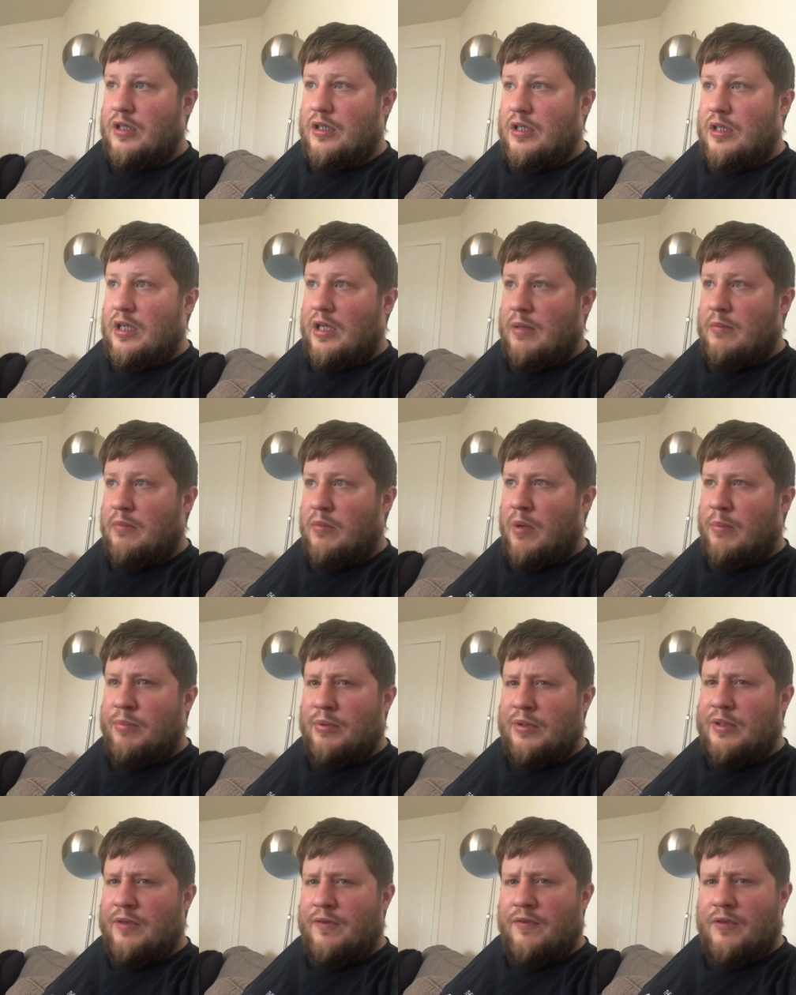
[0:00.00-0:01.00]
game, I
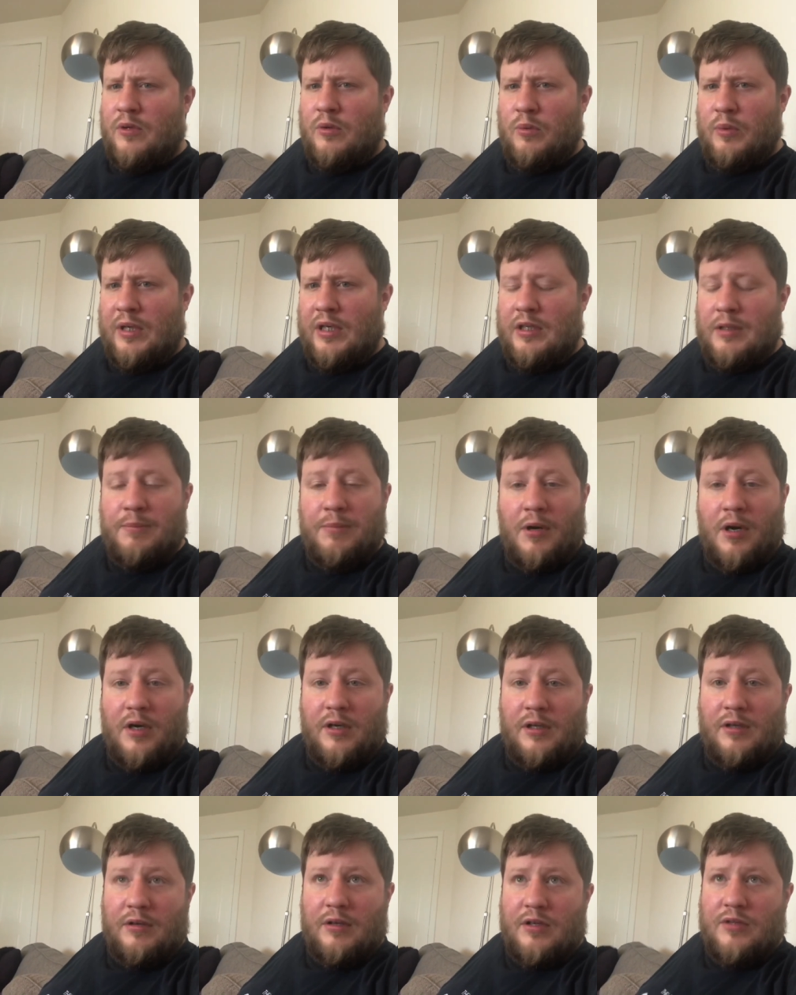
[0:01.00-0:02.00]
believe, they're away to
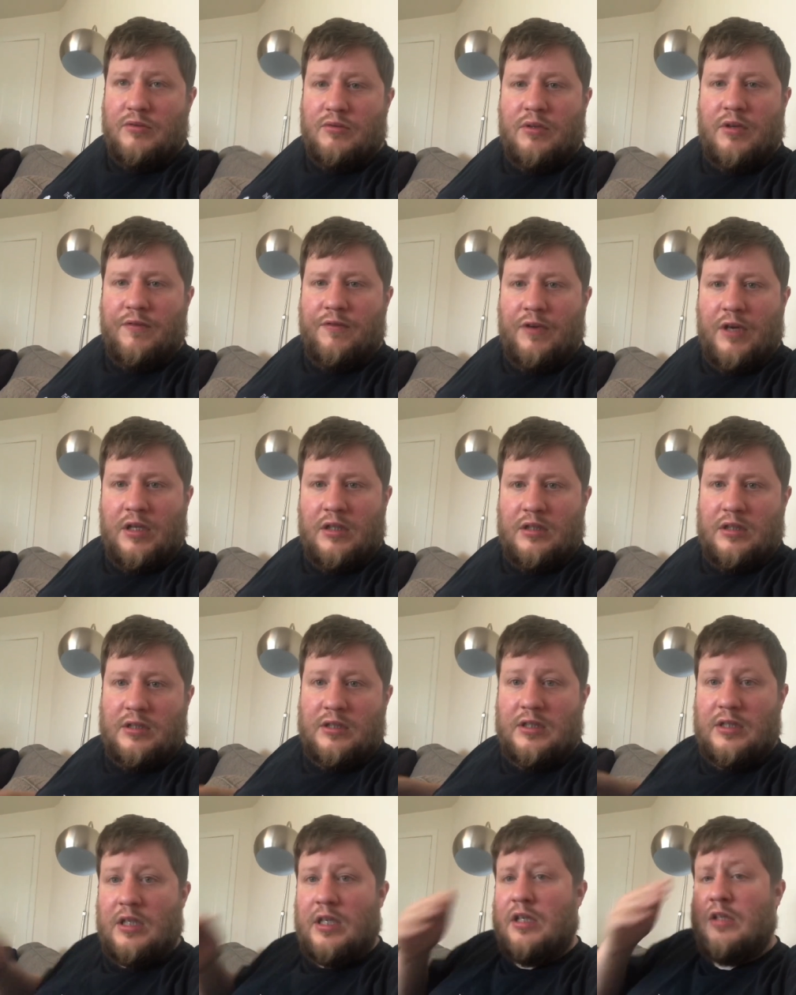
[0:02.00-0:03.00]
Partick. That's when a friendly
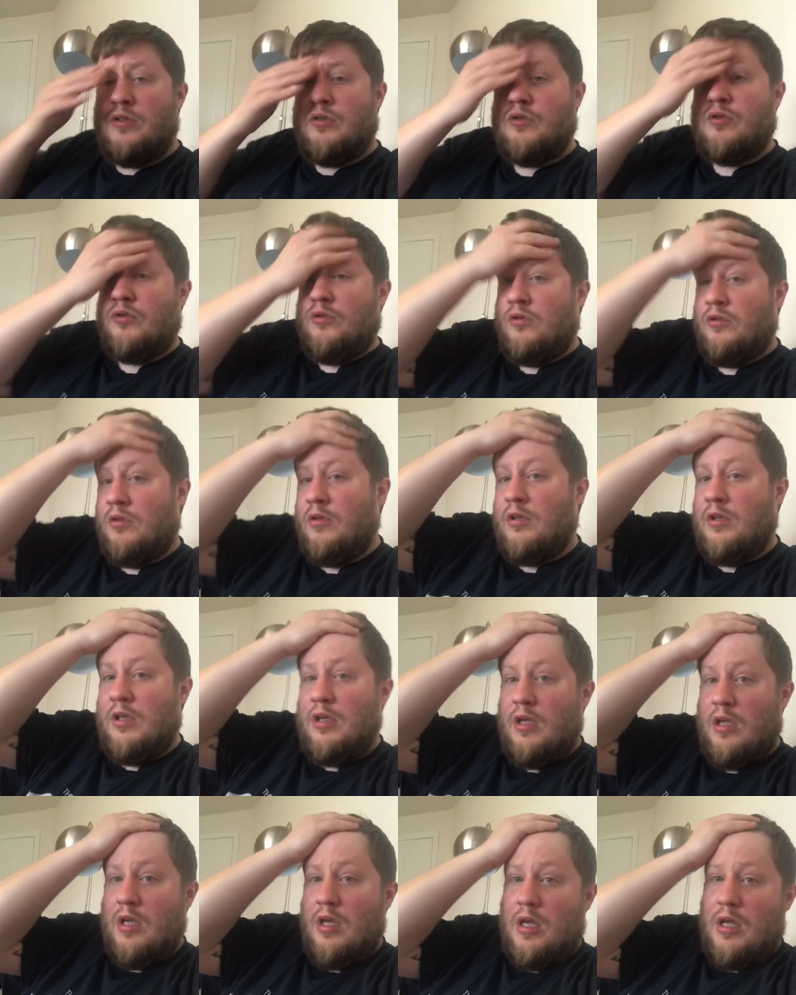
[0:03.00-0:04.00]
tonight. So,
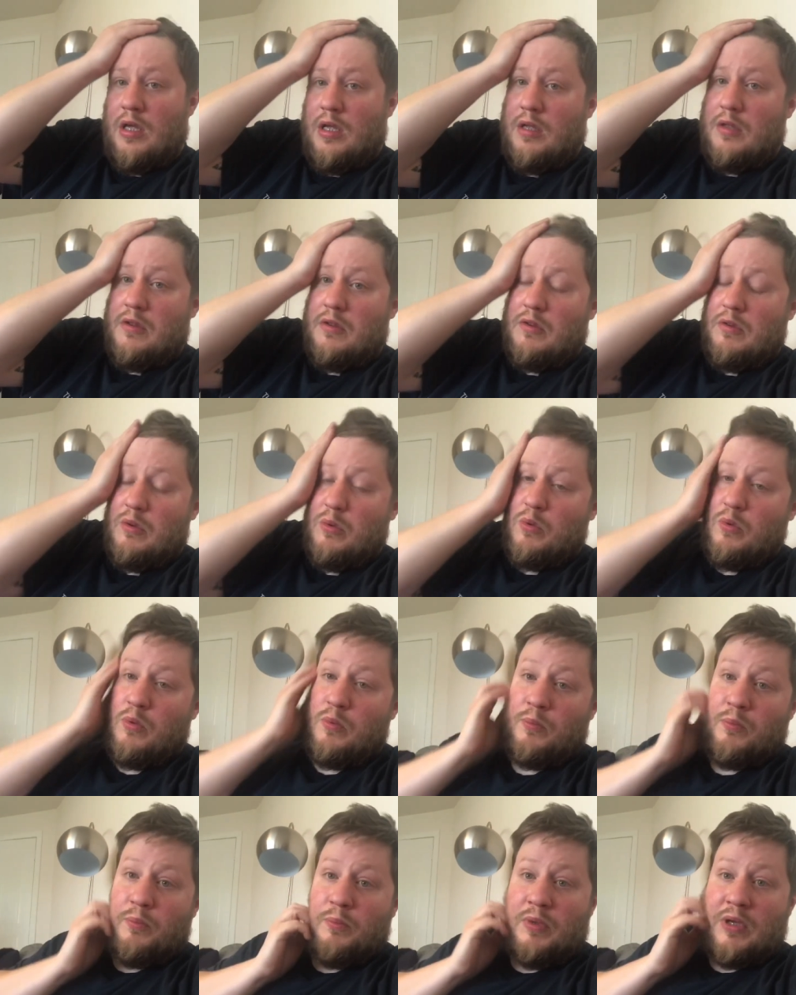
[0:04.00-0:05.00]

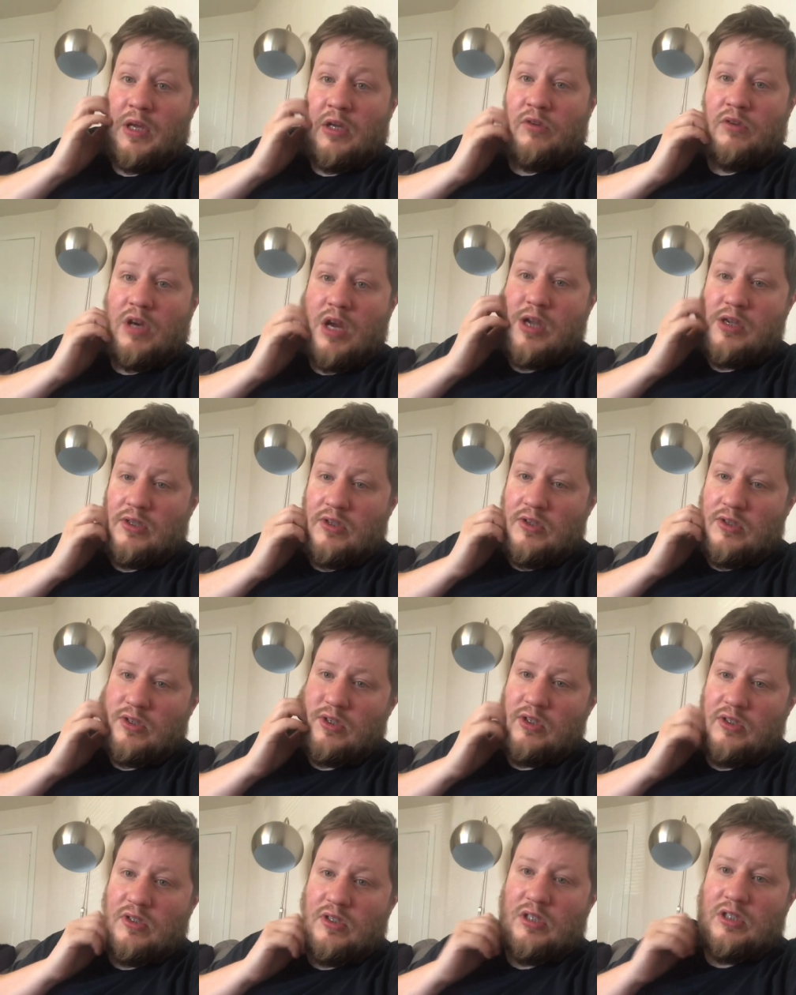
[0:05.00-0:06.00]
be interesting to
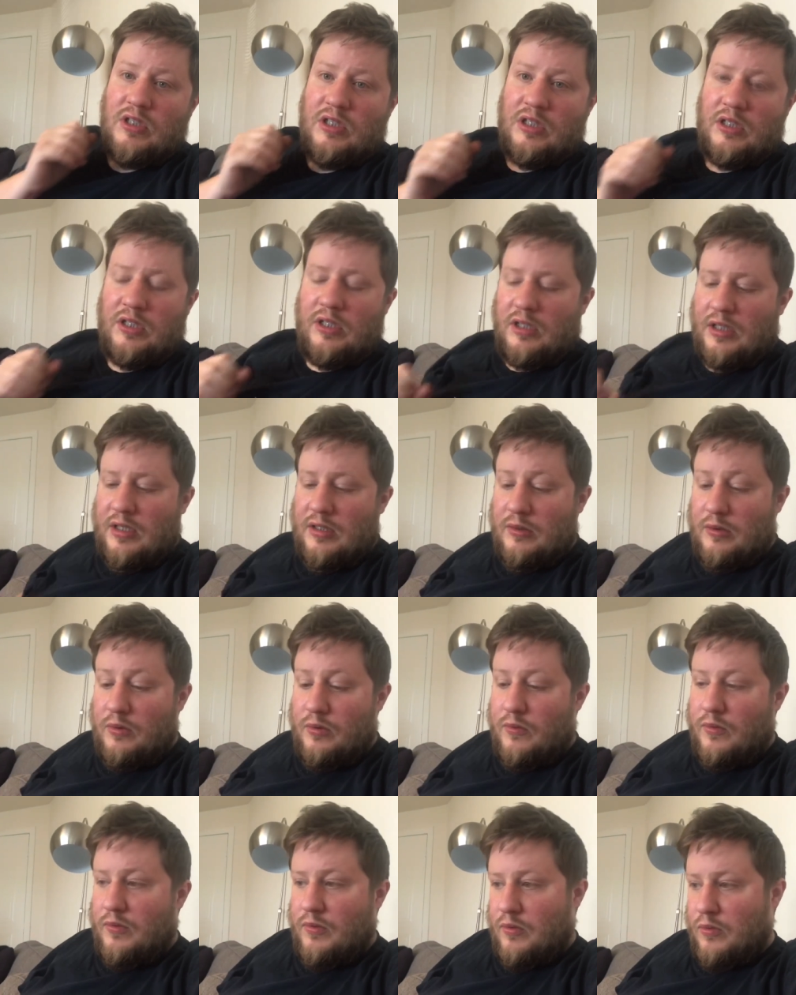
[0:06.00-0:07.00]
see
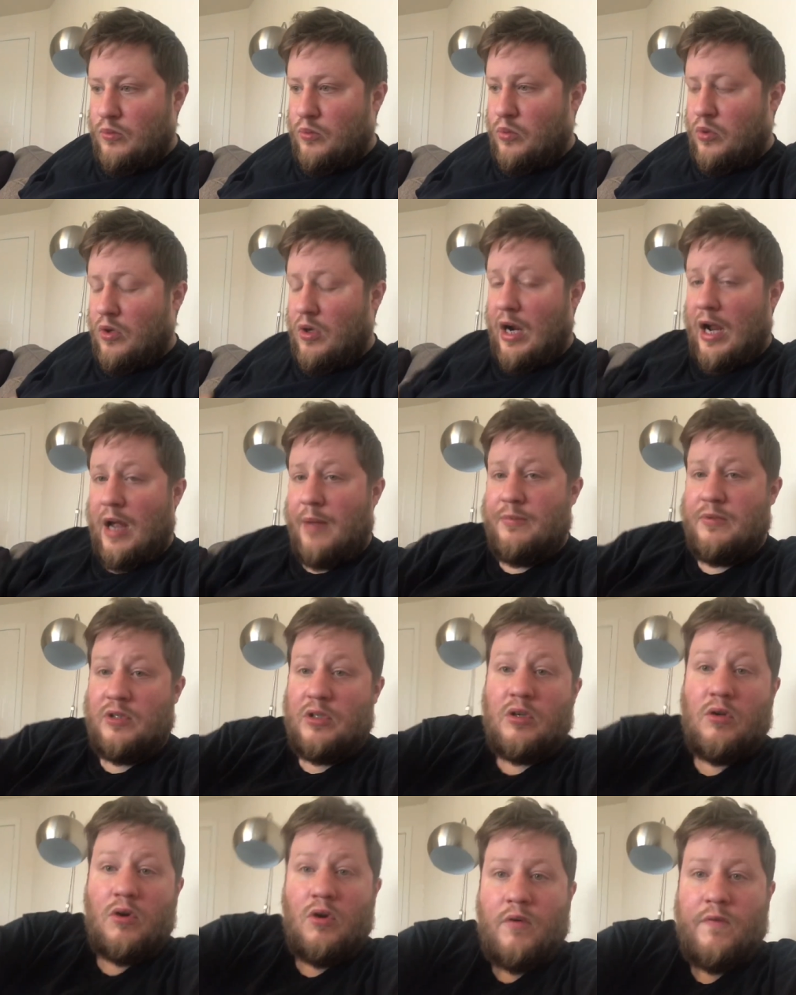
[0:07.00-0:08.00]
what happens
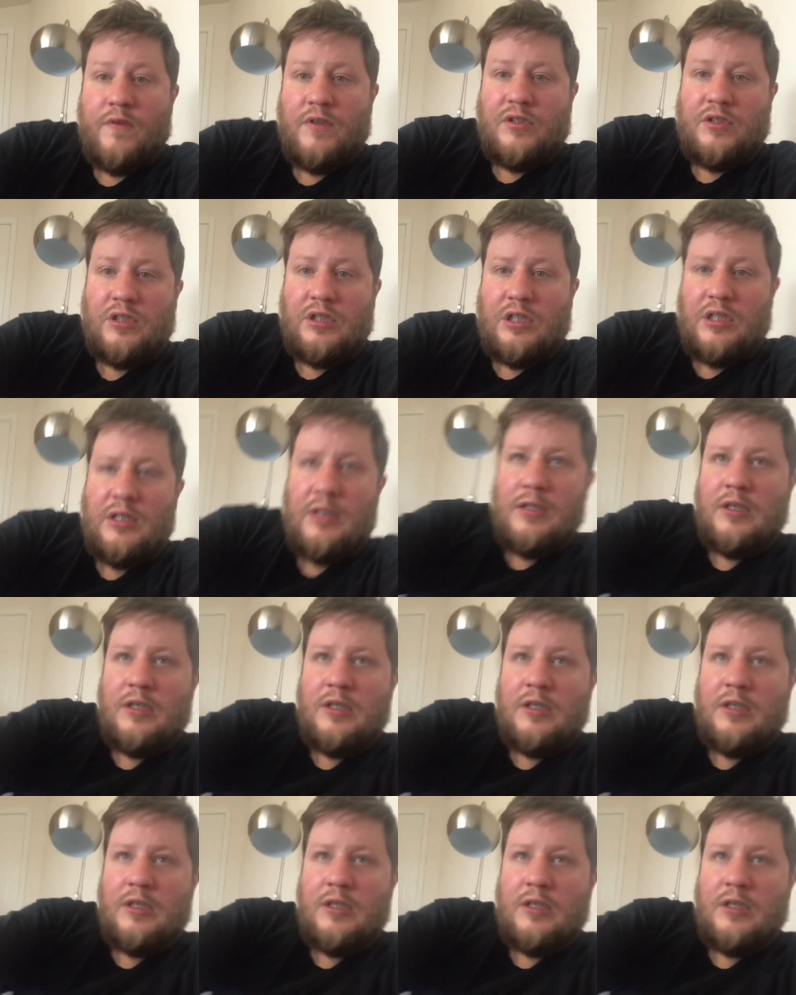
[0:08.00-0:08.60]
there. Obviously,